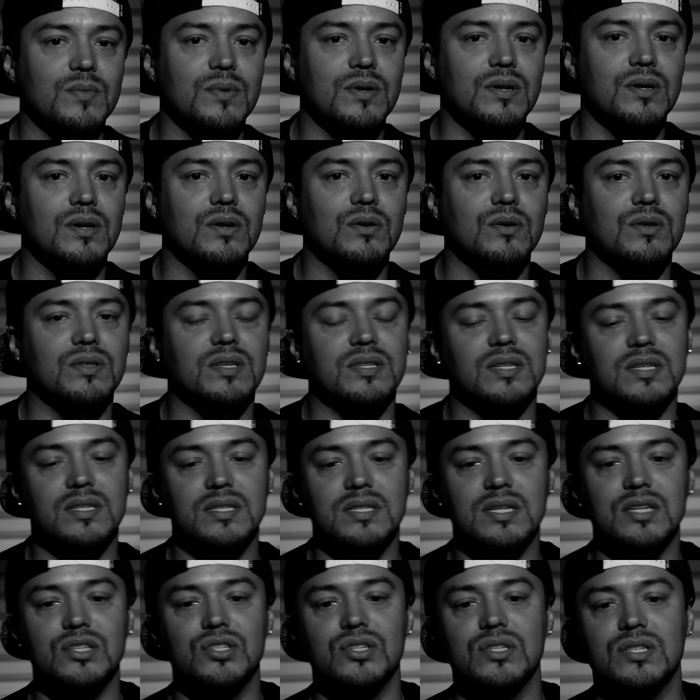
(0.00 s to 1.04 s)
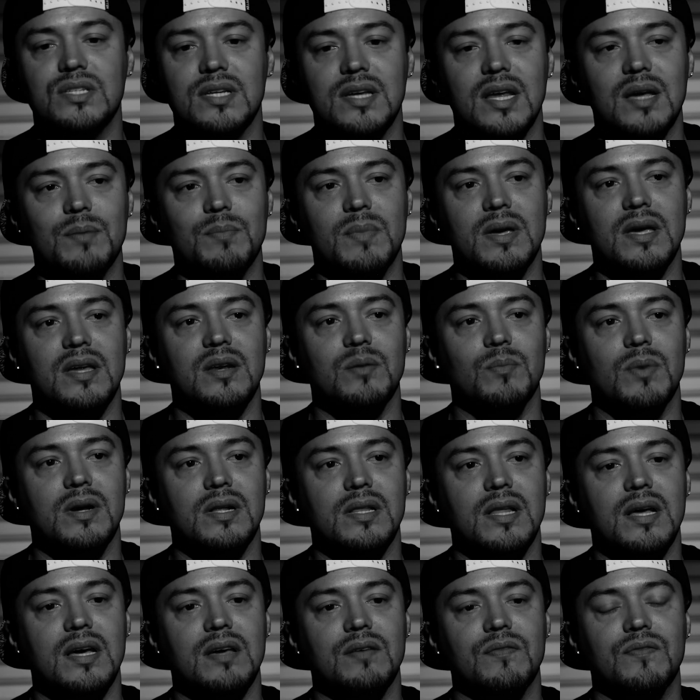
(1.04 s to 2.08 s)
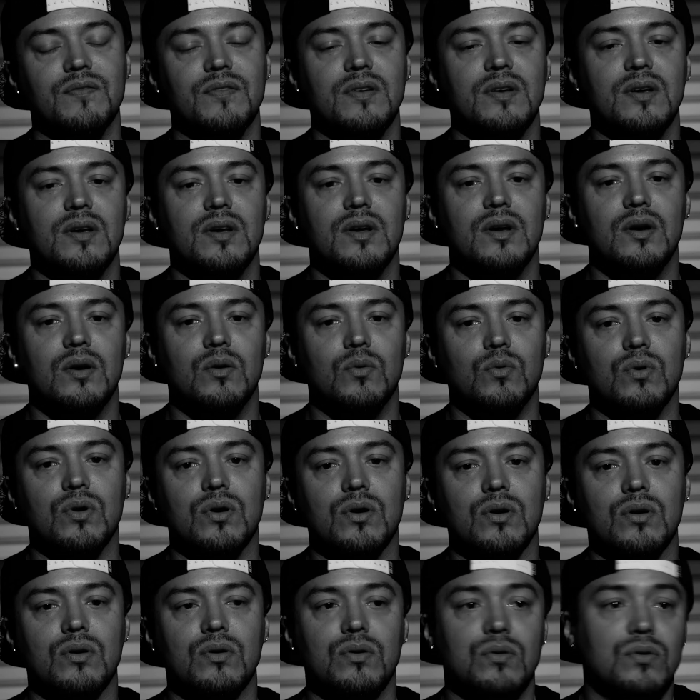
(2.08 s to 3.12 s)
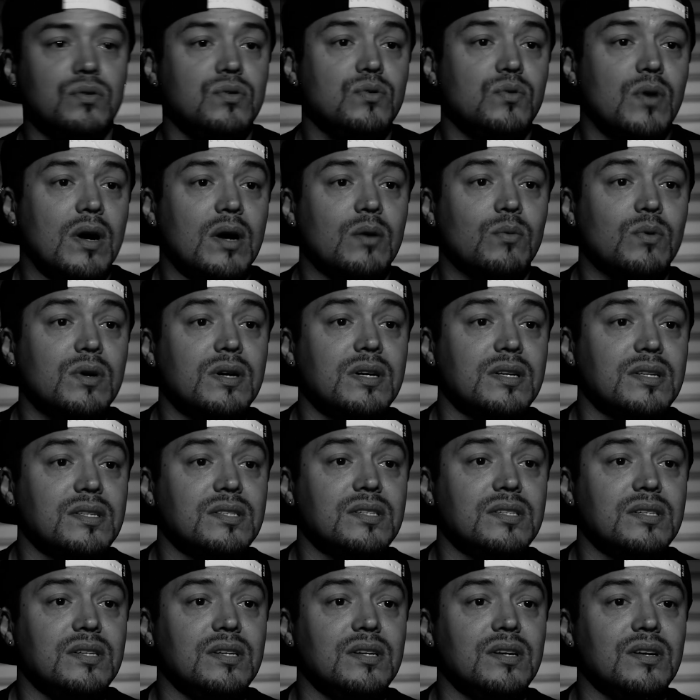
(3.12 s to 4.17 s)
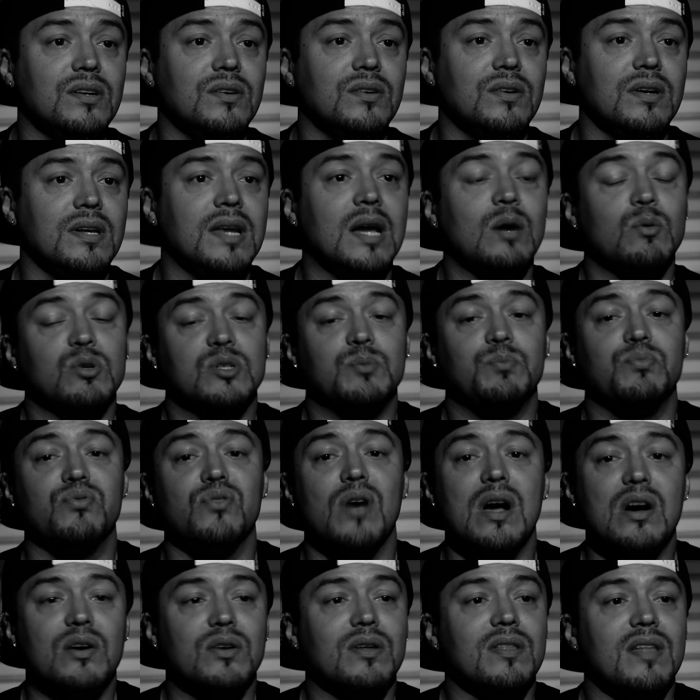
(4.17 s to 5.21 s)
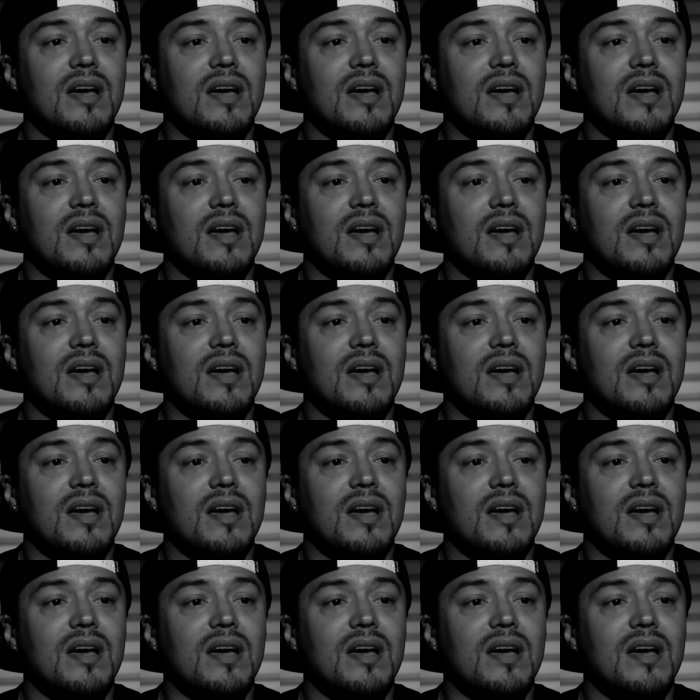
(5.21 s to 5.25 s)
and the decisions that I made in my life were who I was, and I was proud of